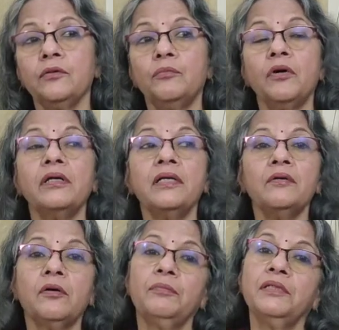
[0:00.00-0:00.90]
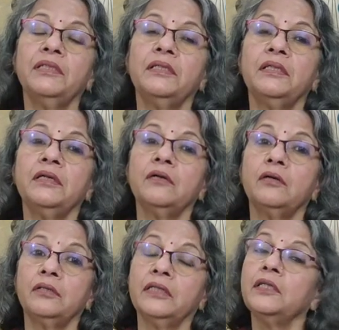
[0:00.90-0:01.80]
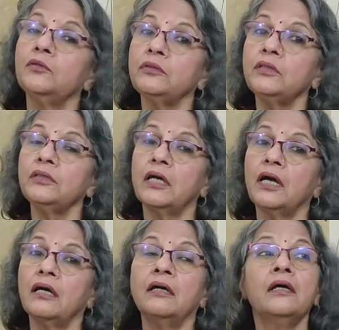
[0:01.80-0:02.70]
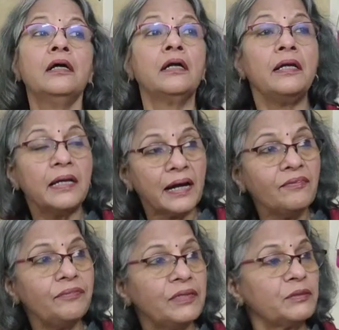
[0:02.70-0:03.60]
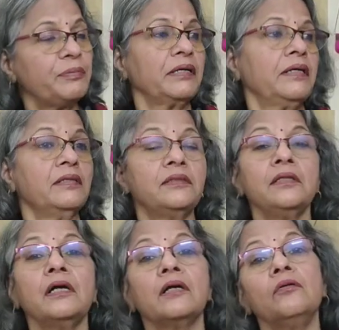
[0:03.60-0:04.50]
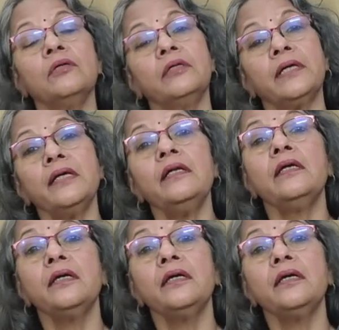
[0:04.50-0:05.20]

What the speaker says: Moderate obesity reduces our life expectancy around 10